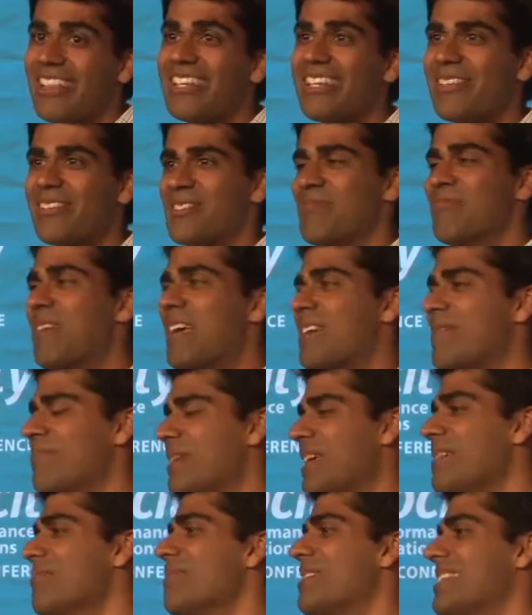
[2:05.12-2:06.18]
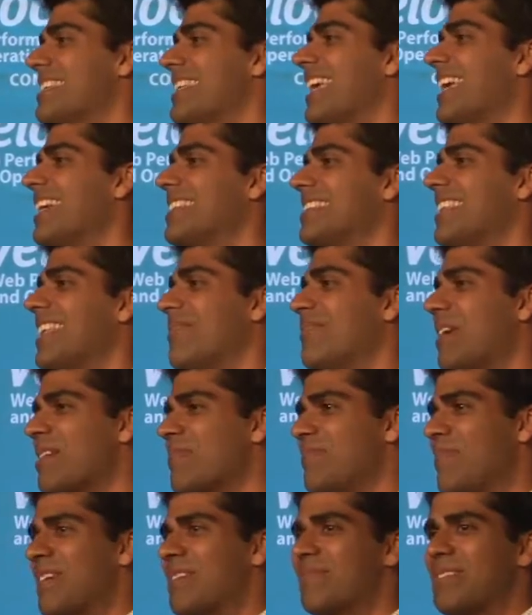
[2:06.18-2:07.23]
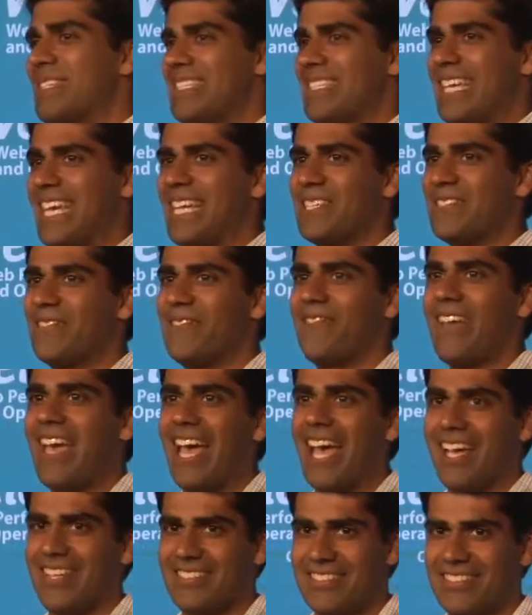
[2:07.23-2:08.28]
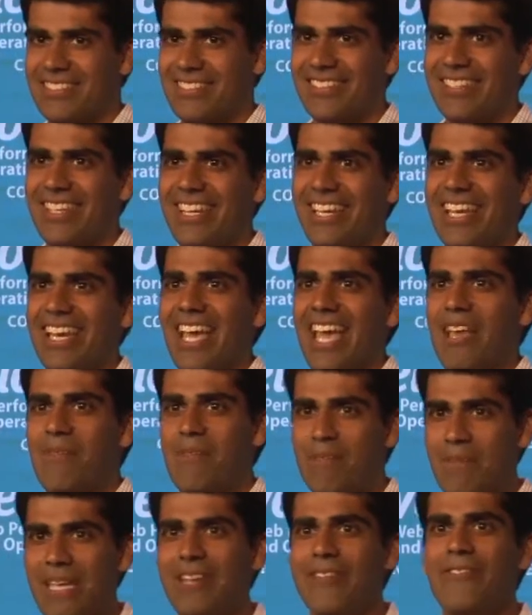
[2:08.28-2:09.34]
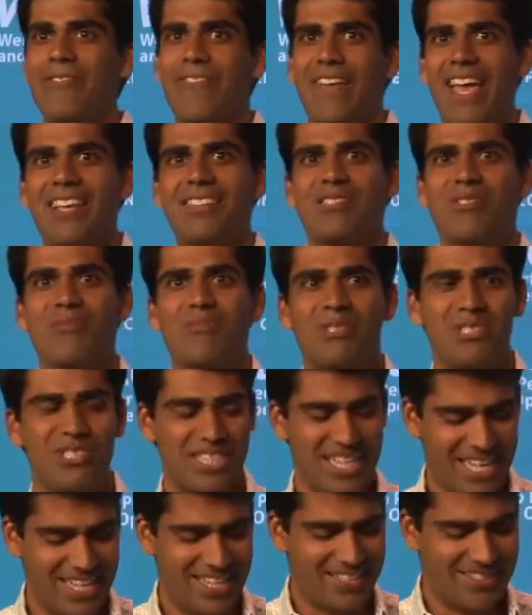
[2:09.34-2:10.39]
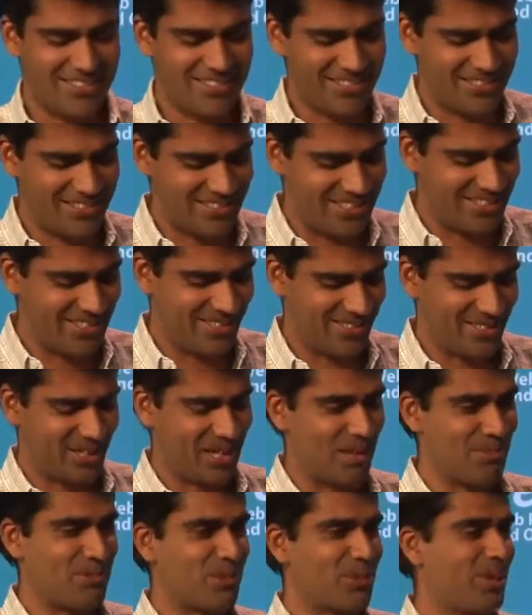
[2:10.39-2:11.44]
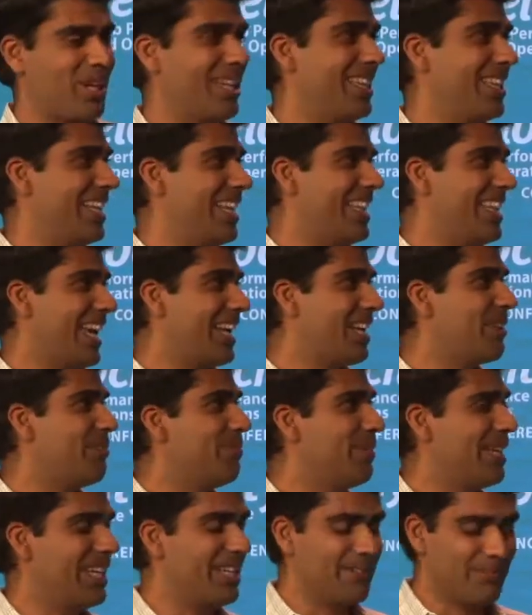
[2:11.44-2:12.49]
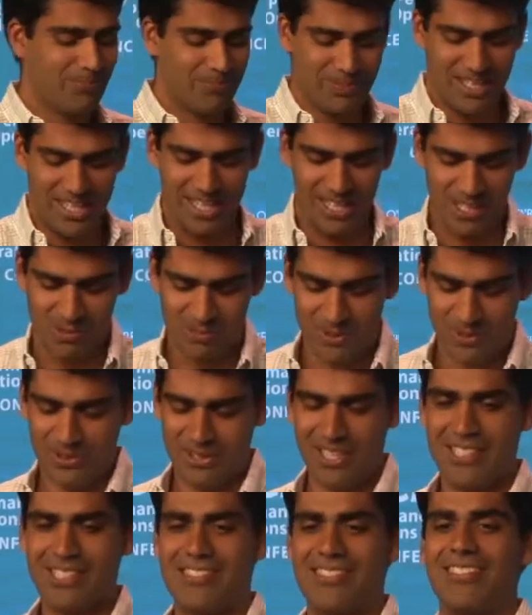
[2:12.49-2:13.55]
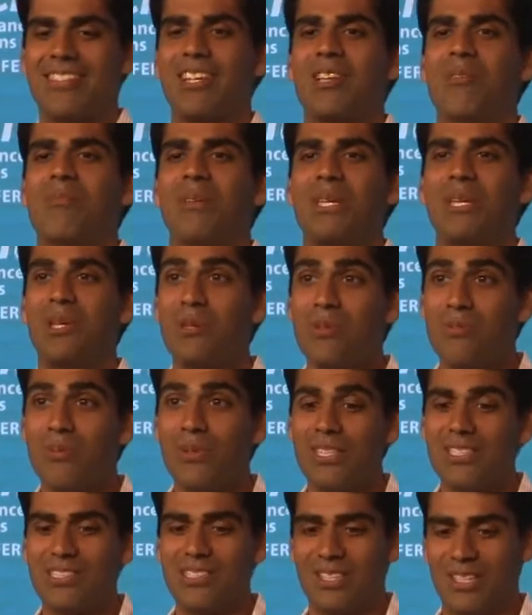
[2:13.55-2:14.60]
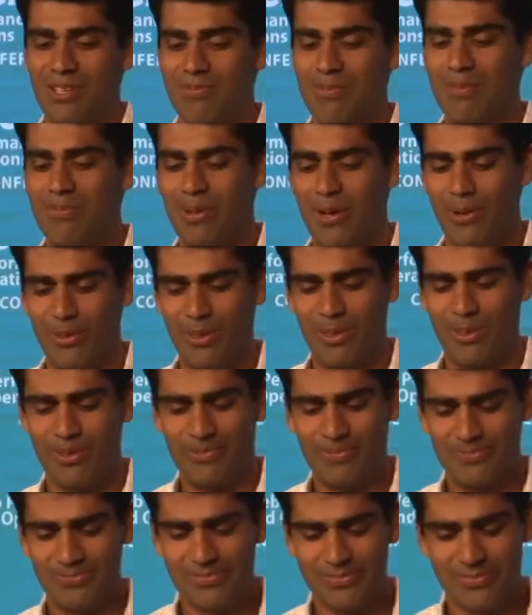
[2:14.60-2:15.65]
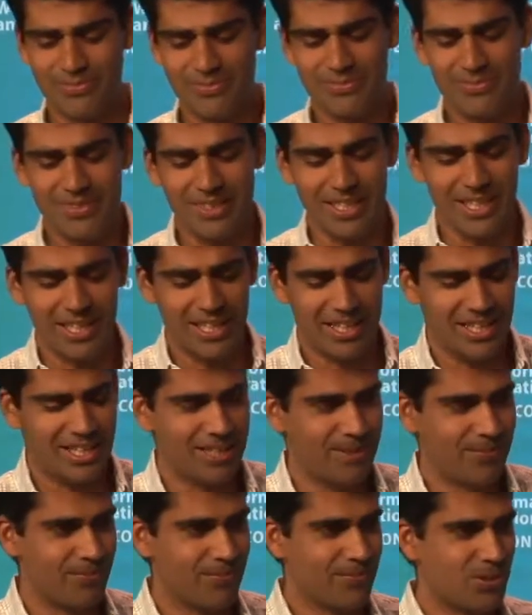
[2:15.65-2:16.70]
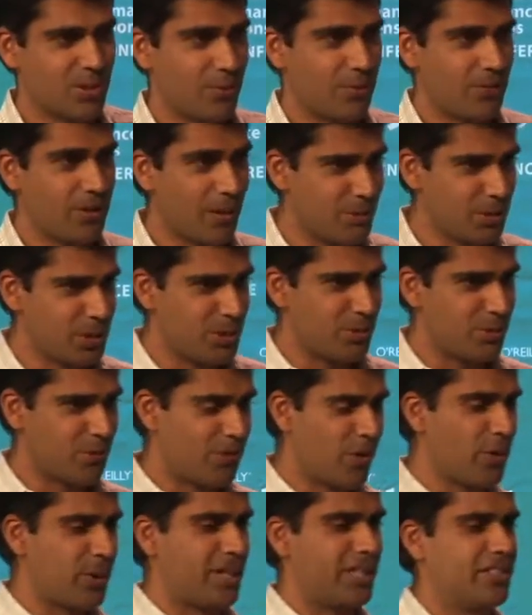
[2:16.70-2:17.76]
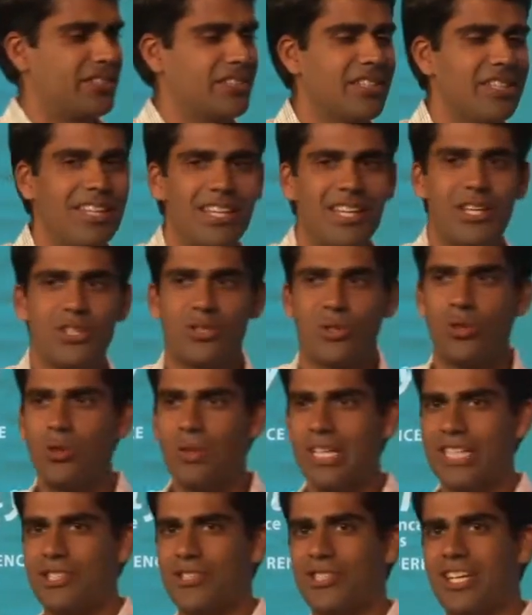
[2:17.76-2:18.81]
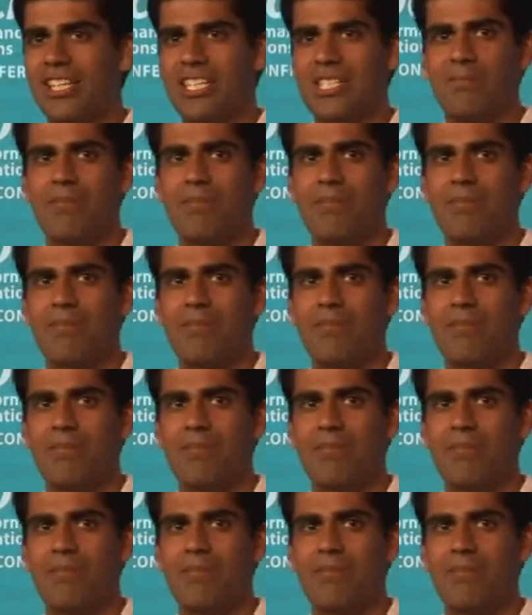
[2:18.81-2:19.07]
leaders make big mistakes, and they make big mistakes fast. And big, fast mistakes sink startups quickly. And that can be inexperience, and it can be hubris, it could be both. Um, so, number two is focus. So, who likes Chinese